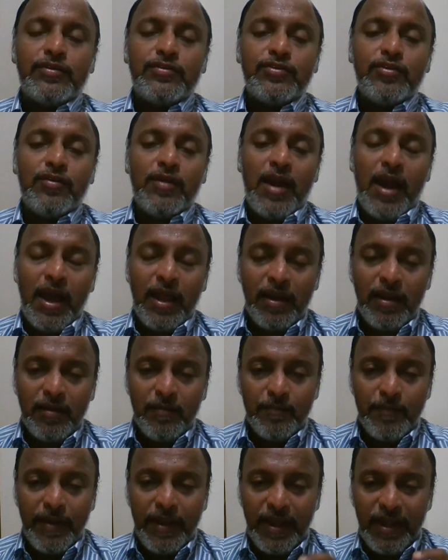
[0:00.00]
So Karak
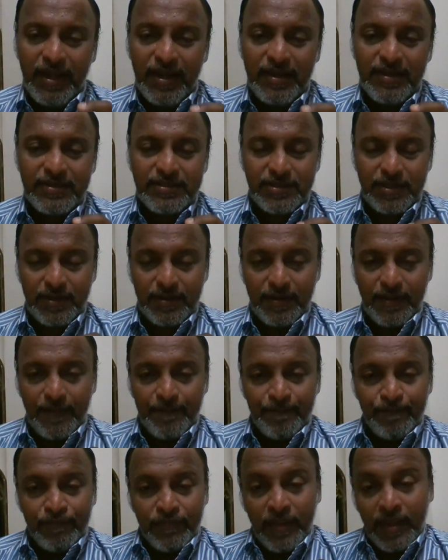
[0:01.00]
main result
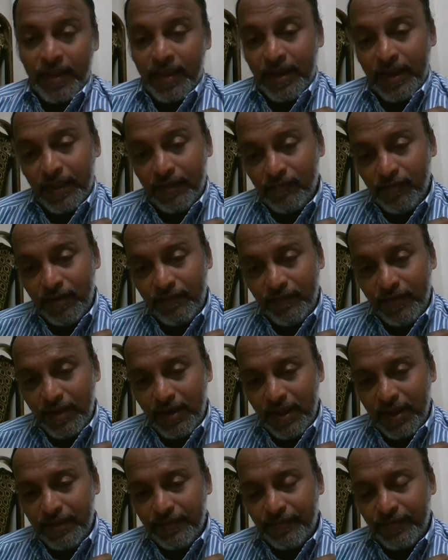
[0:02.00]
in everywhere
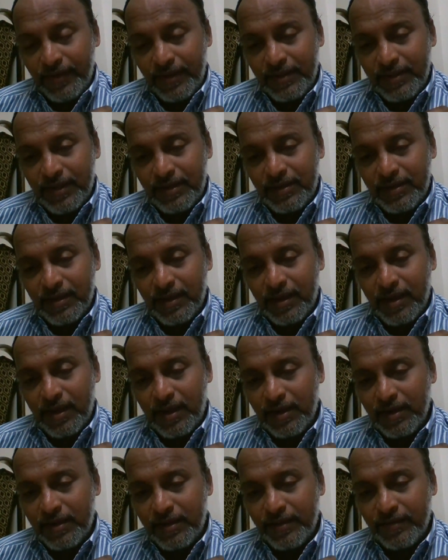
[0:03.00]
I say that the
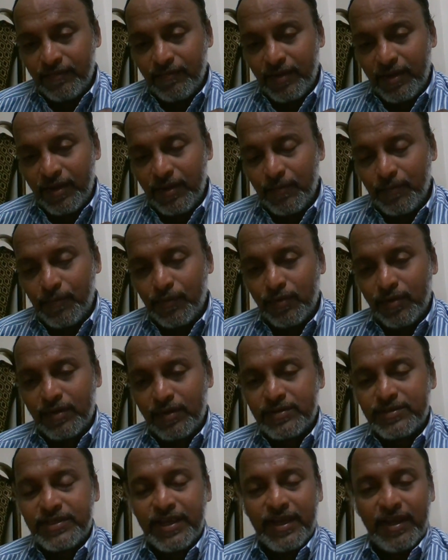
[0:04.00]
Karak is very
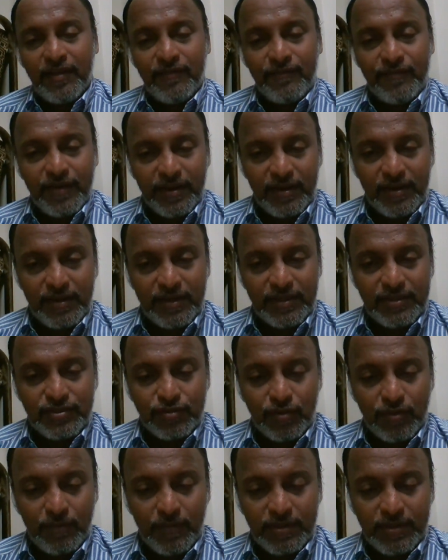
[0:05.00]
important, significator is
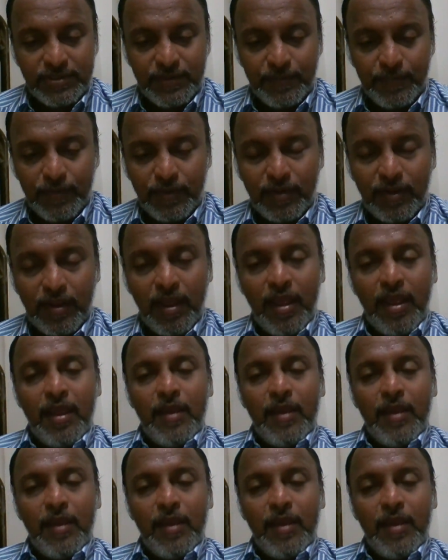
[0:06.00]
so much important